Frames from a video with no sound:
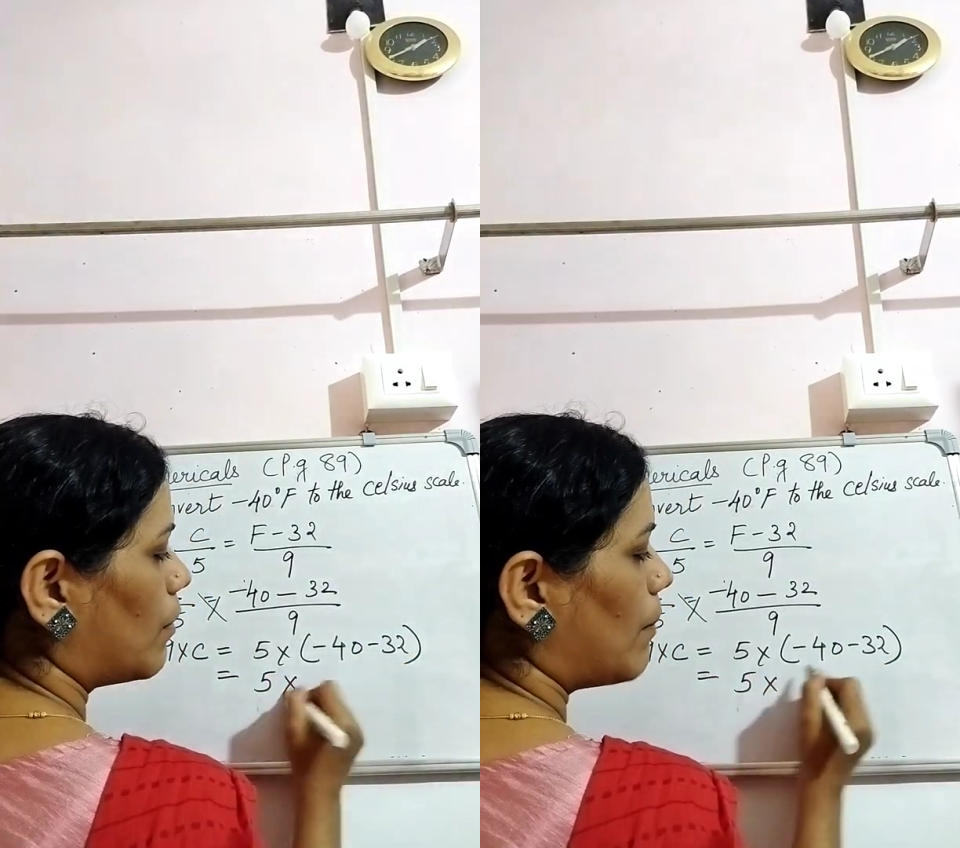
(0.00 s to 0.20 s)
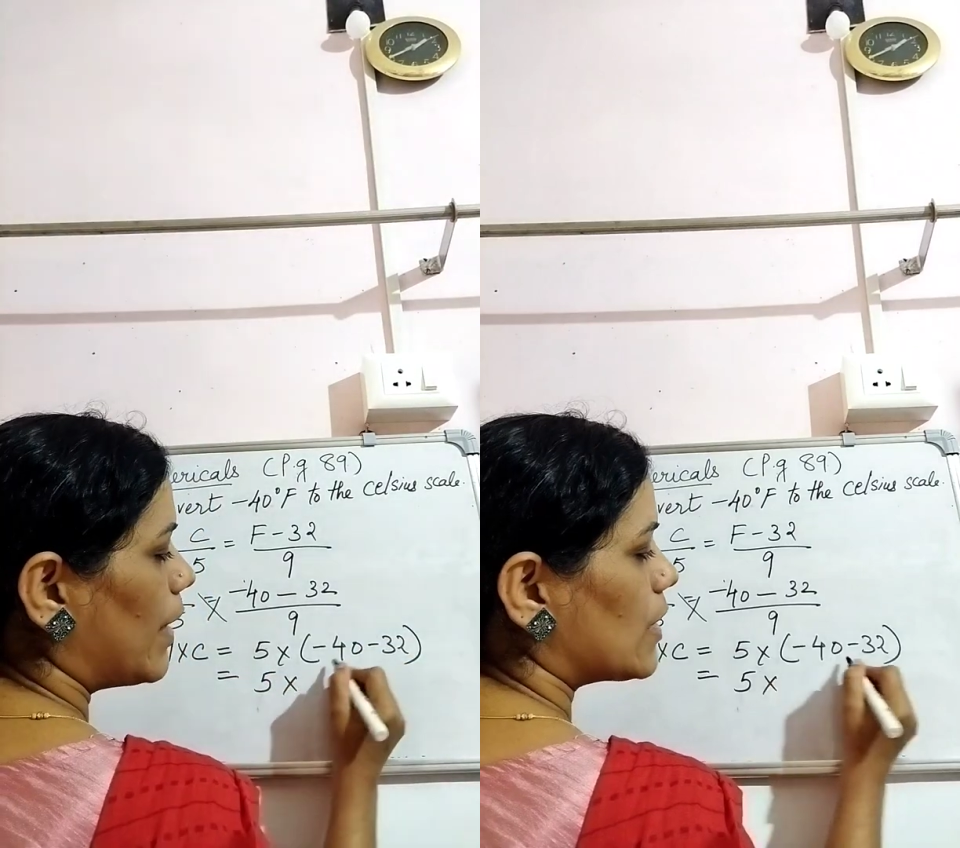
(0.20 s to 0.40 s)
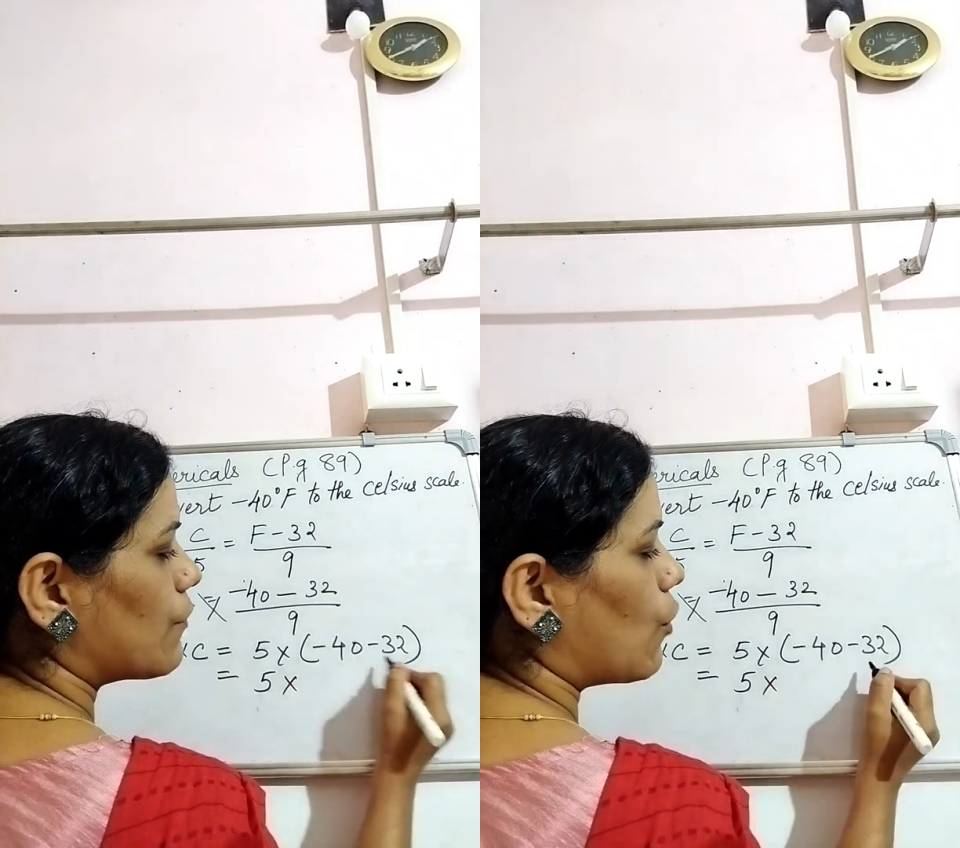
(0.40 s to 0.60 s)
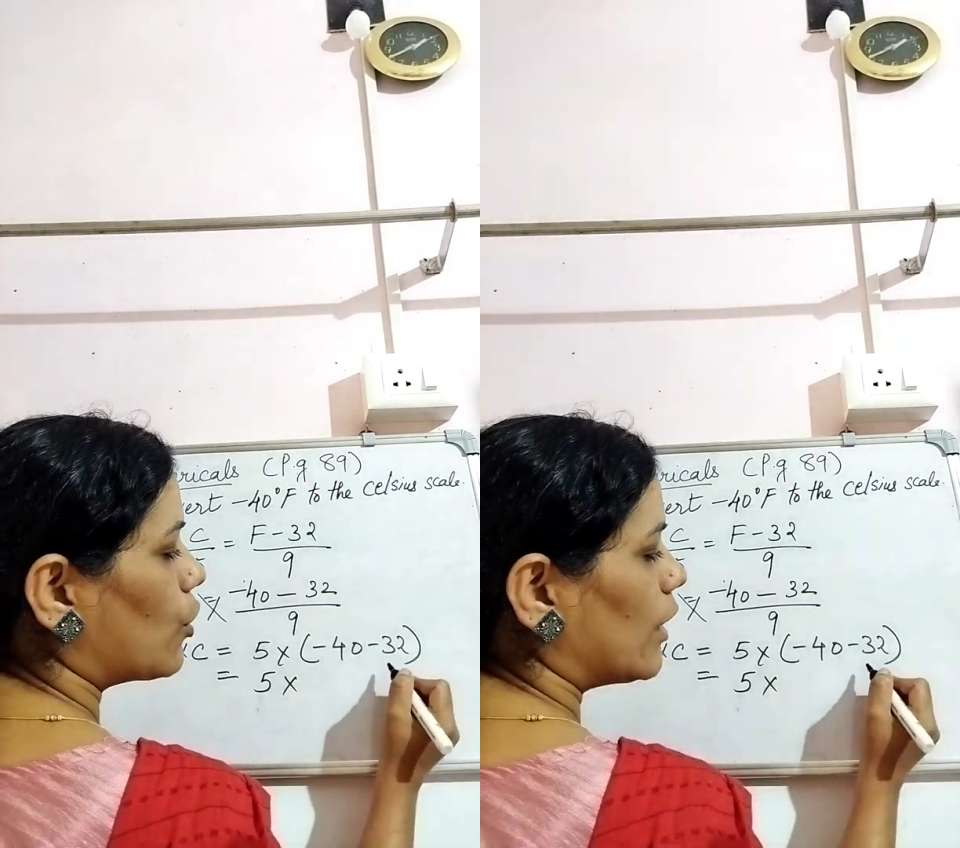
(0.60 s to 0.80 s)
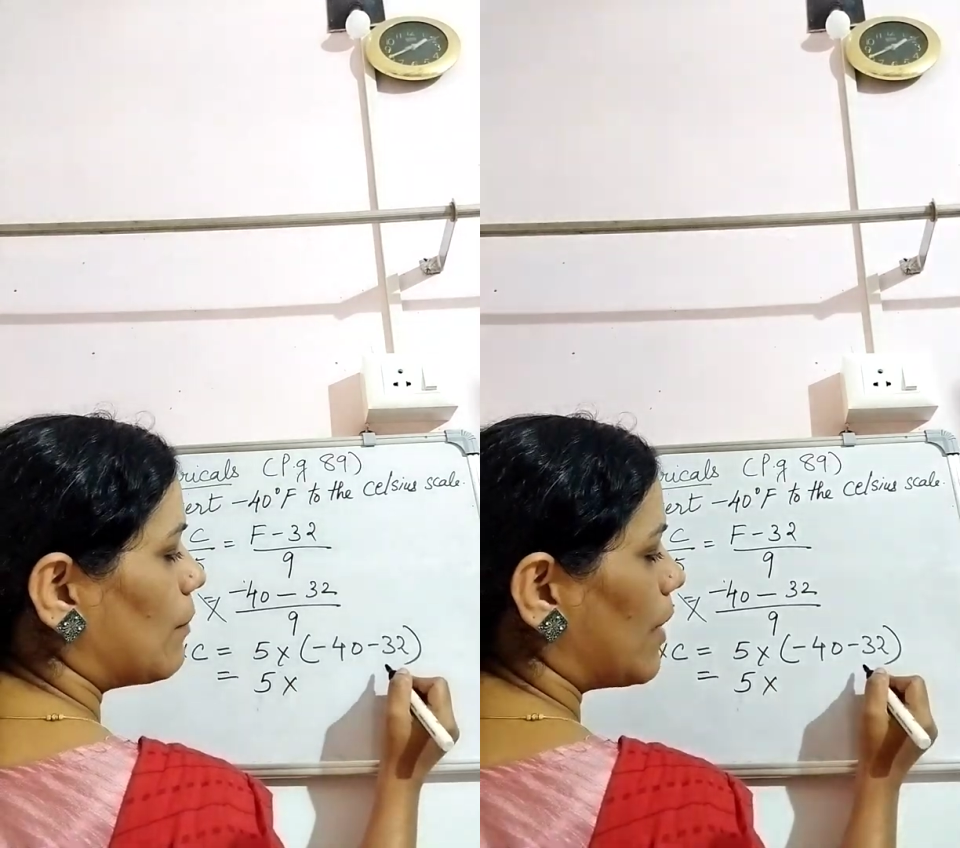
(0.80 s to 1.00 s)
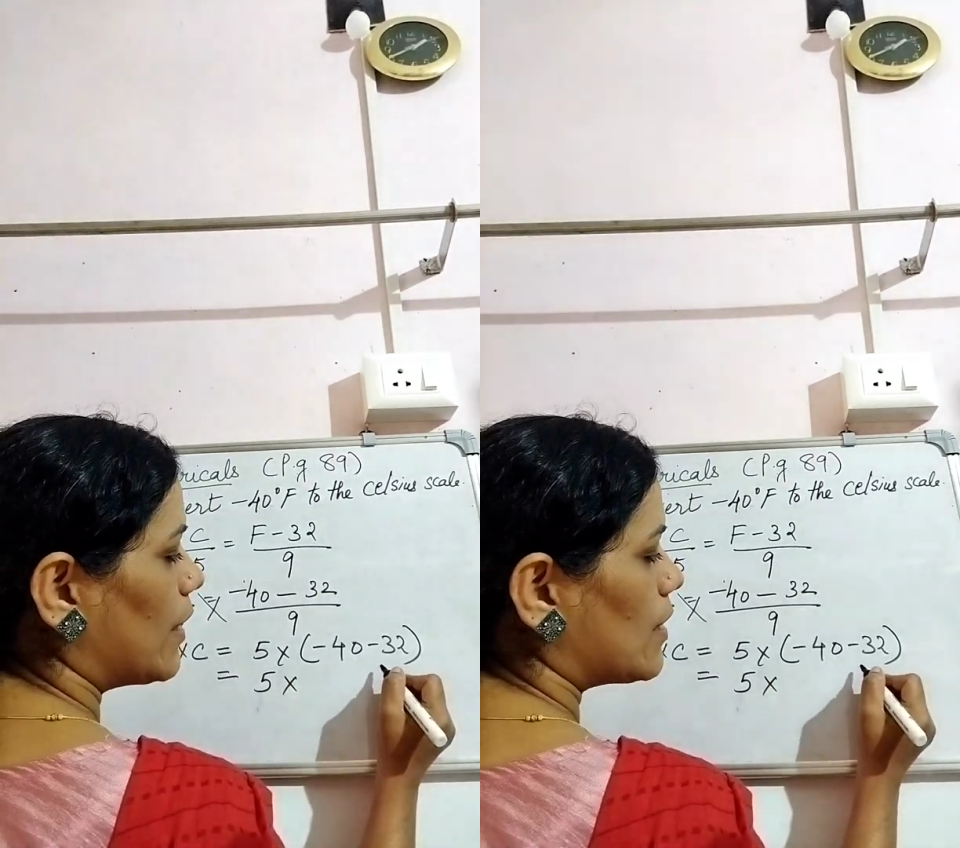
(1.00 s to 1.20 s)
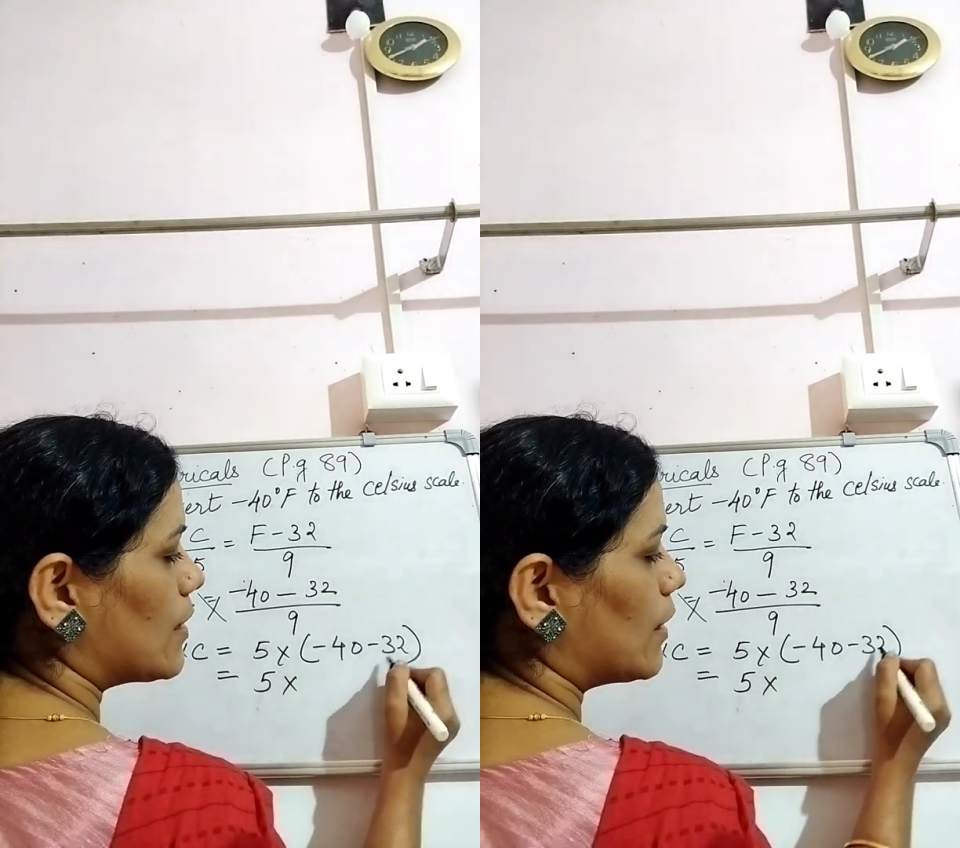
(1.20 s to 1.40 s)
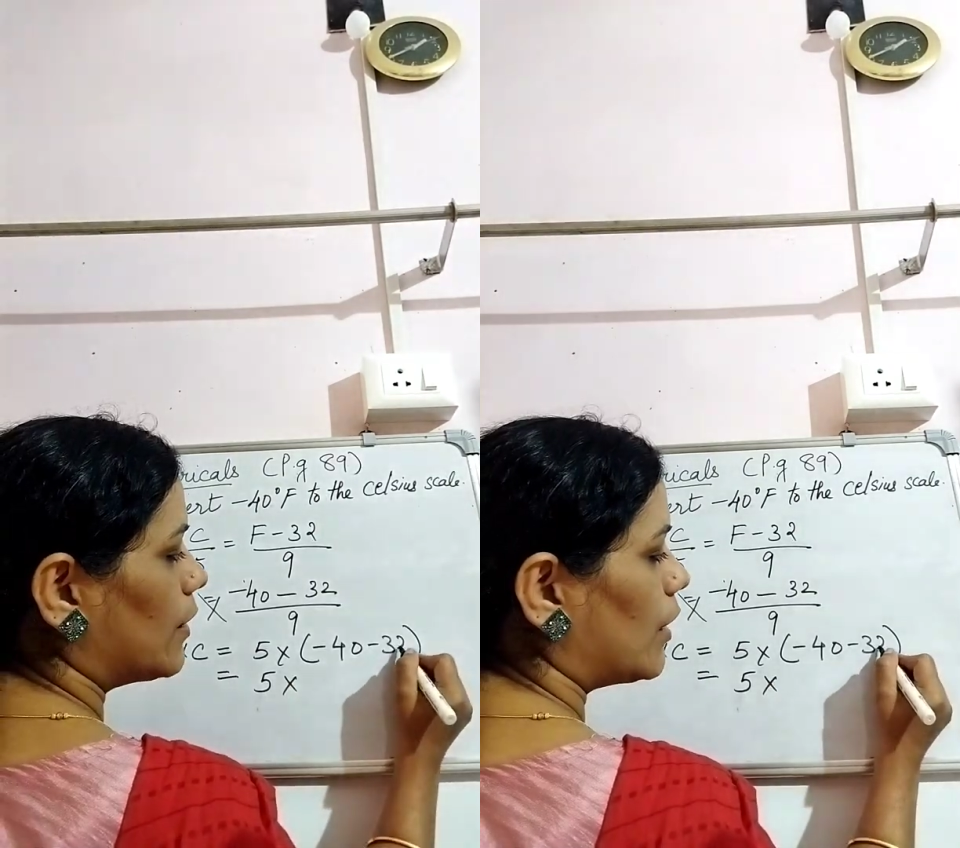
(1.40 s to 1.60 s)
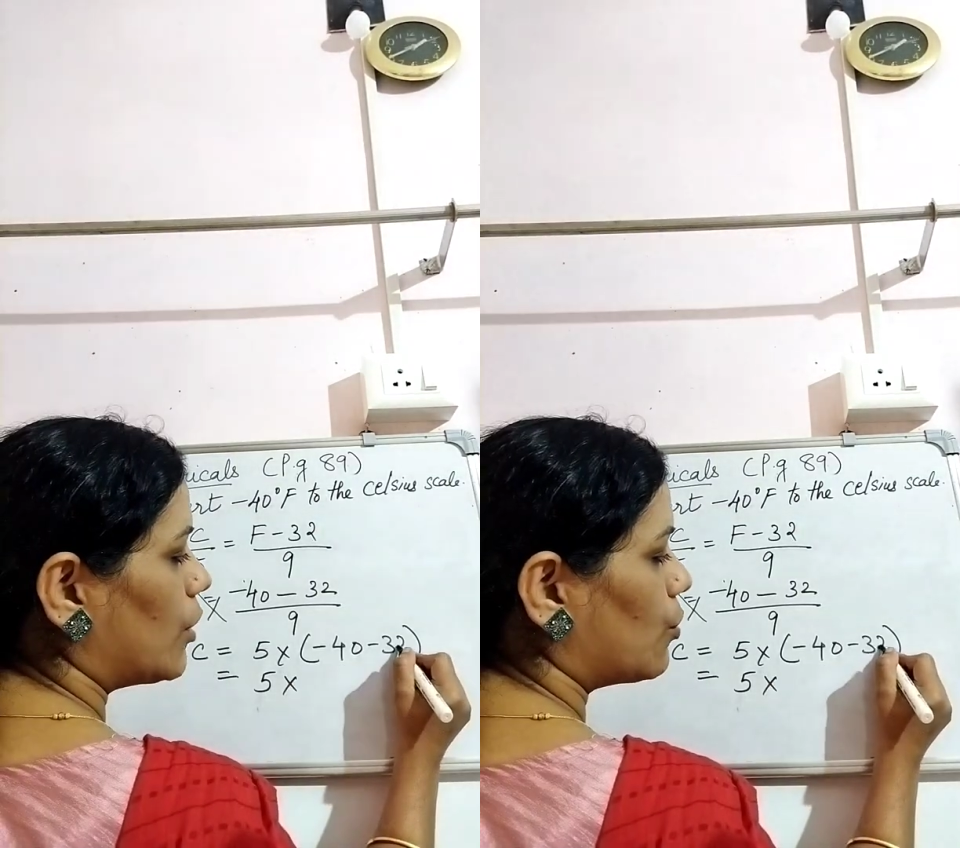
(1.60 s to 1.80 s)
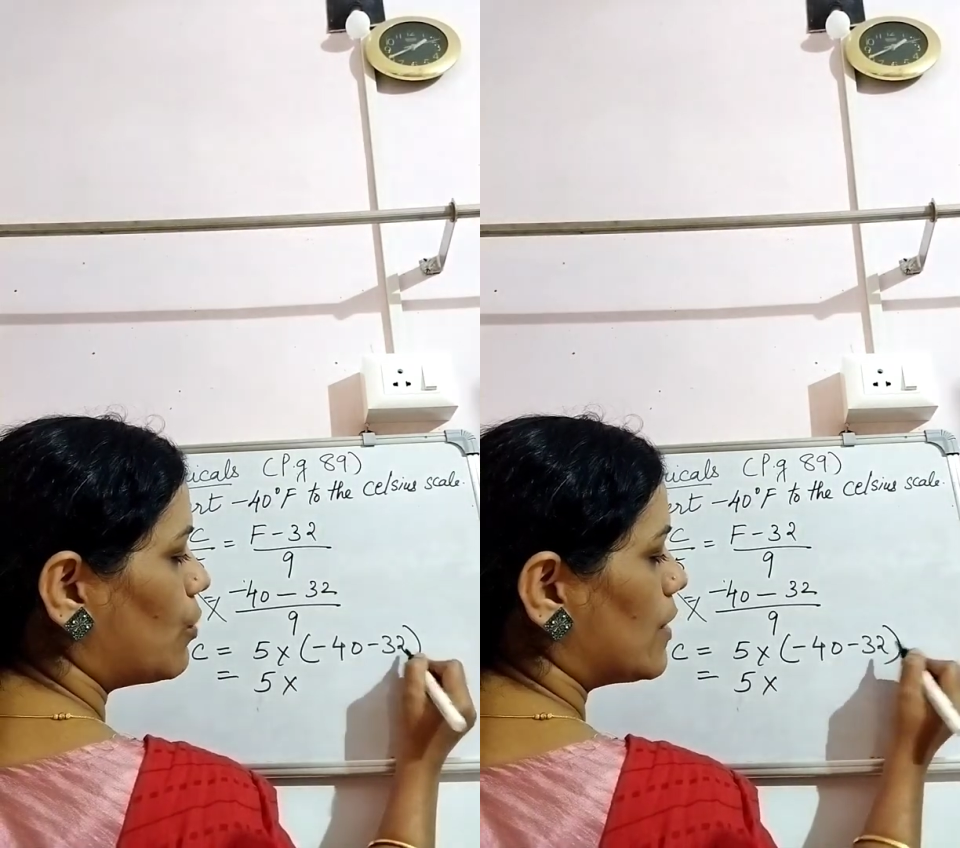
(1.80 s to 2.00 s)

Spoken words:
minus 32